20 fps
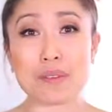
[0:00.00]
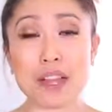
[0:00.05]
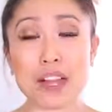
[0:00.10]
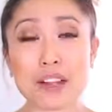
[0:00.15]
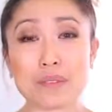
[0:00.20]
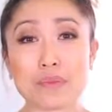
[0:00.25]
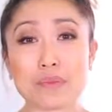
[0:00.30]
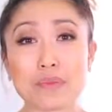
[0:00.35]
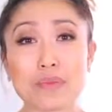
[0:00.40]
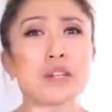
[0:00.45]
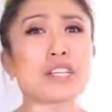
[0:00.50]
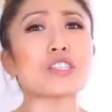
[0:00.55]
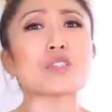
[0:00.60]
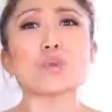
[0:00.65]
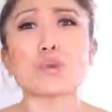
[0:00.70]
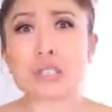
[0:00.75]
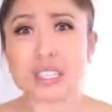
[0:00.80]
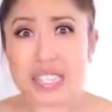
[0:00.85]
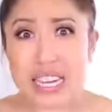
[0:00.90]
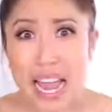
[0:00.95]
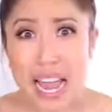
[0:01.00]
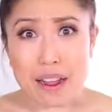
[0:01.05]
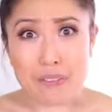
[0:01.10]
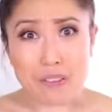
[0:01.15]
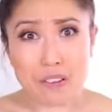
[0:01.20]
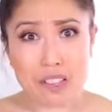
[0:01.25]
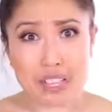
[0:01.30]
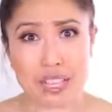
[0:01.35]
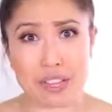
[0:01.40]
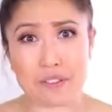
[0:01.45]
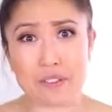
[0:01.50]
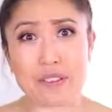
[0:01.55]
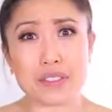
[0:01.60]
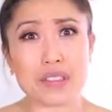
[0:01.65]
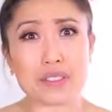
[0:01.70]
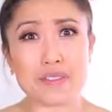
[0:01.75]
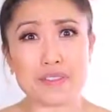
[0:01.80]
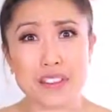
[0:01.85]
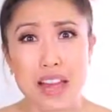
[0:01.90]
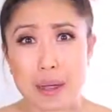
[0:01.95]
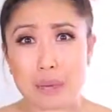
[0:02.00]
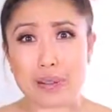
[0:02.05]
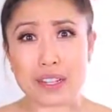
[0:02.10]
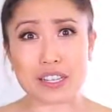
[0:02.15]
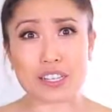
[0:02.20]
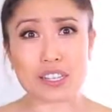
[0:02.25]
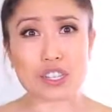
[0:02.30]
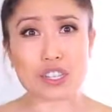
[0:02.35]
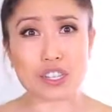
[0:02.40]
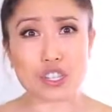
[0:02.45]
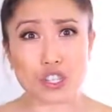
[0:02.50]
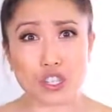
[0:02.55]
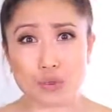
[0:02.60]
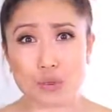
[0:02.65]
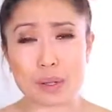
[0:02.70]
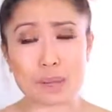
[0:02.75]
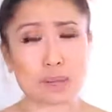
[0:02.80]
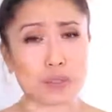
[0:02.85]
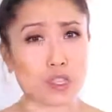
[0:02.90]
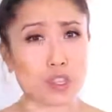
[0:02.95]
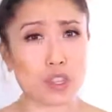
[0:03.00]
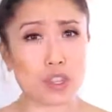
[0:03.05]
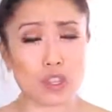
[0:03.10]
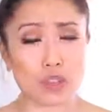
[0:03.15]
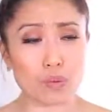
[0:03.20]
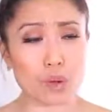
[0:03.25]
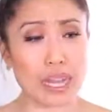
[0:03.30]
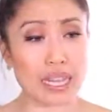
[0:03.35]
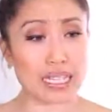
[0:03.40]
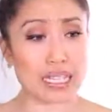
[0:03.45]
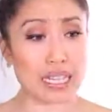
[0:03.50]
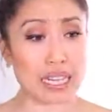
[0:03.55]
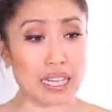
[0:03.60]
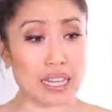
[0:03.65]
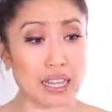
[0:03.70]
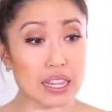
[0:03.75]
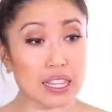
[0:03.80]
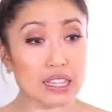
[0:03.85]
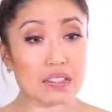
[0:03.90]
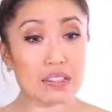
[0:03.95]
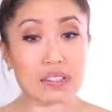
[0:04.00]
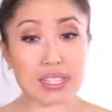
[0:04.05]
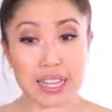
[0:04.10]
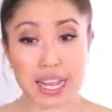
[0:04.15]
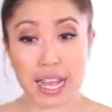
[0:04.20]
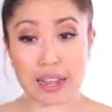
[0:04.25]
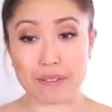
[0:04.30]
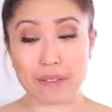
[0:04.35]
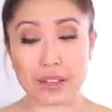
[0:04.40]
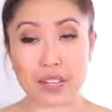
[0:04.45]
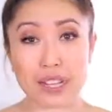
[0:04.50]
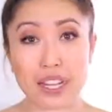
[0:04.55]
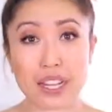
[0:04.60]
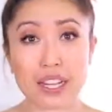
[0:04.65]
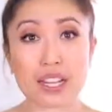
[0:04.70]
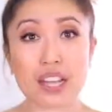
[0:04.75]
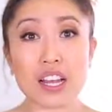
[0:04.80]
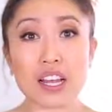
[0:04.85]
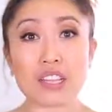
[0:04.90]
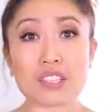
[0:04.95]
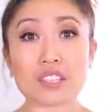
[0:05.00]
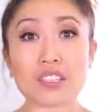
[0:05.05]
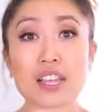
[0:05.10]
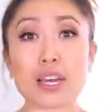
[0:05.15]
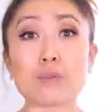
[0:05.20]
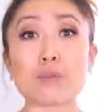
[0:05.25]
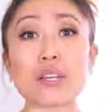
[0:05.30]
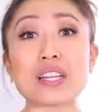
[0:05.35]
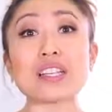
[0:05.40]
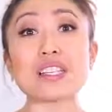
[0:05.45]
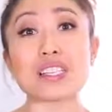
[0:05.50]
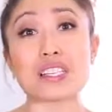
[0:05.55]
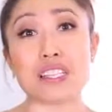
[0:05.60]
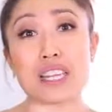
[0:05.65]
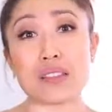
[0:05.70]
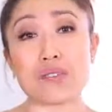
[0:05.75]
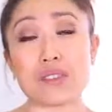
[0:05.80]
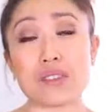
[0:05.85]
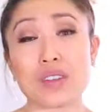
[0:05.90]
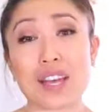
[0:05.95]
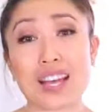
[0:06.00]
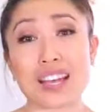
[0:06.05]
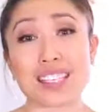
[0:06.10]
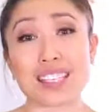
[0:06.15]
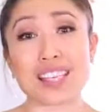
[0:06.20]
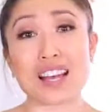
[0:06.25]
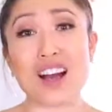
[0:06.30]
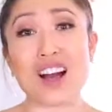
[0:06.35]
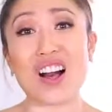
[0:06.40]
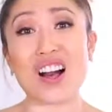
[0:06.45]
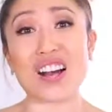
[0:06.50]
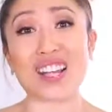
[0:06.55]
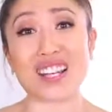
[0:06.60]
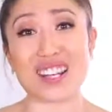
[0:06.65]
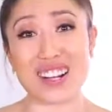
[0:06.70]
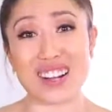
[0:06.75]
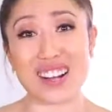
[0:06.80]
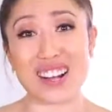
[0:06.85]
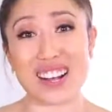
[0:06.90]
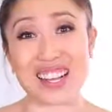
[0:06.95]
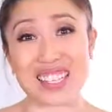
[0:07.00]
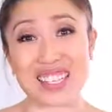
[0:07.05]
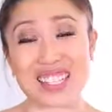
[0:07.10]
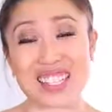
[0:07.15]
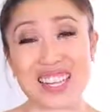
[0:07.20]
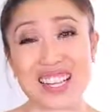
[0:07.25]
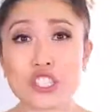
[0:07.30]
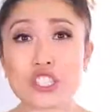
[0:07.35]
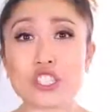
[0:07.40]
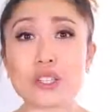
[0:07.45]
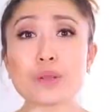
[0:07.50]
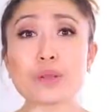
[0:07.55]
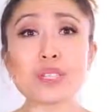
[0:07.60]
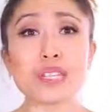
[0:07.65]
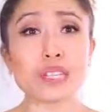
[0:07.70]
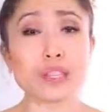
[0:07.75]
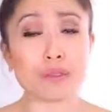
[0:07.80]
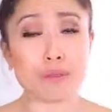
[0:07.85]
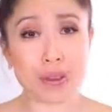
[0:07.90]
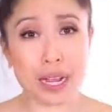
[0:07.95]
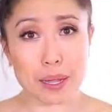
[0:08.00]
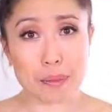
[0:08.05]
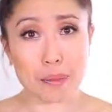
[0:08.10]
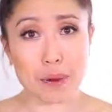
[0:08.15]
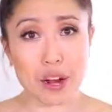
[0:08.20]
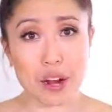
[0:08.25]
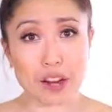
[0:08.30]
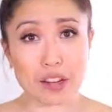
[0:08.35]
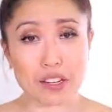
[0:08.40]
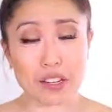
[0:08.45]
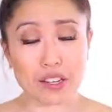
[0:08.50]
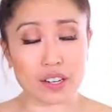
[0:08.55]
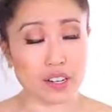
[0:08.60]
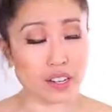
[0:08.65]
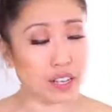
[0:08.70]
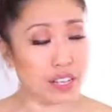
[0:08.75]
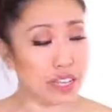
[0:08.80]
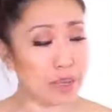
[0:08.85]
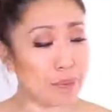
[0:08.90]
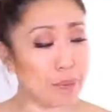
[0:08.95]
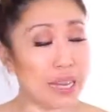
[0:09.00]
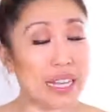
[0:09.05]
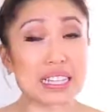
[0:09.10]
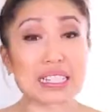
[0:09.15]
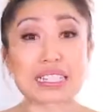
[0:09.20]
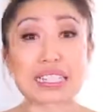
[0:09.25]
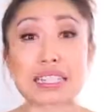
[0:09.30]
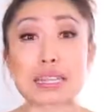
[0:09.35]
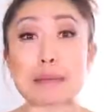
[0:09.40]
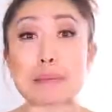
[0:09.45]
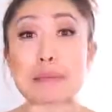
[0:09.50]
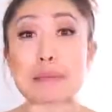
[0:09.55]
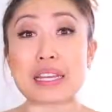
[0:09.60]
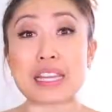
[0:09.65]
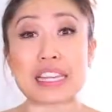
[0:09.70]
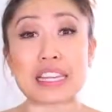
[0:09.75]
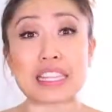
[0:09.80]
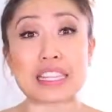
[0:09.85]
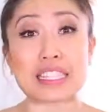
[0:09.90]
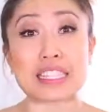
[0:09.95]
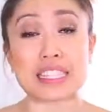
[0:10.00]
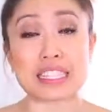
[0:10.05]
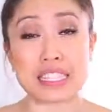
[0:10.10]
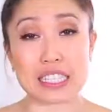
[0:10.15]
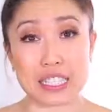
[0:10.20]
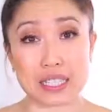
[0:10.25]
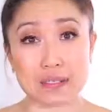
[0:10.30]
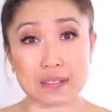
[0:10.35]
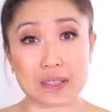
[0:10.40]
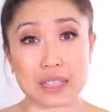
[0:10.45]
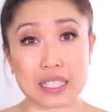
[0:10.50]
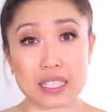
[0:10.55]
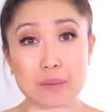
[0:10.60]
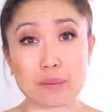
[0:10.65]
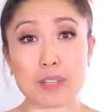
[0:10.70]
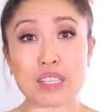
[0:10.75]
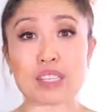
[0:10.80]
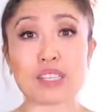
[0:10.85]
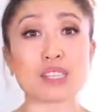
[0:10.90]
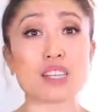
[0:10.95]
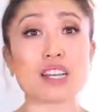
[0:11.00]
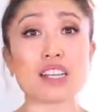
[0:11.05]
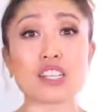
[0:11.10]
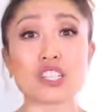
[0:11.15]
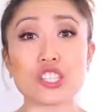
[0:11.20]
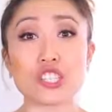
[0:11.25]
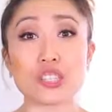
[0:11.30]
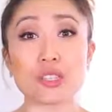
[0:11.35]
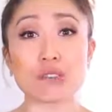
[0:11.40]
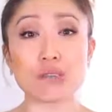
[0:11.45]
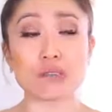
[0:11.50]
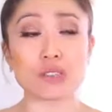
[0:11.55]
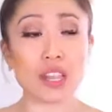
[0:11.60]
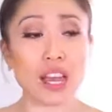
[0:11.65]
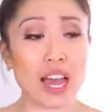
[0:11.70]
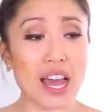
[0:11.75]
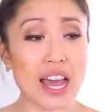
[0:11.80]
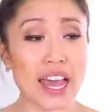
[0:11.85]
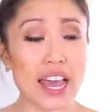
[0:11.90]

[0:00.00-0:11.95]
around, we sourced everything from the fabric to the trim to the threads, like literally everything, so that we could save you guys on cost. Choosing the right partner makes the biggest difference because you gotta choose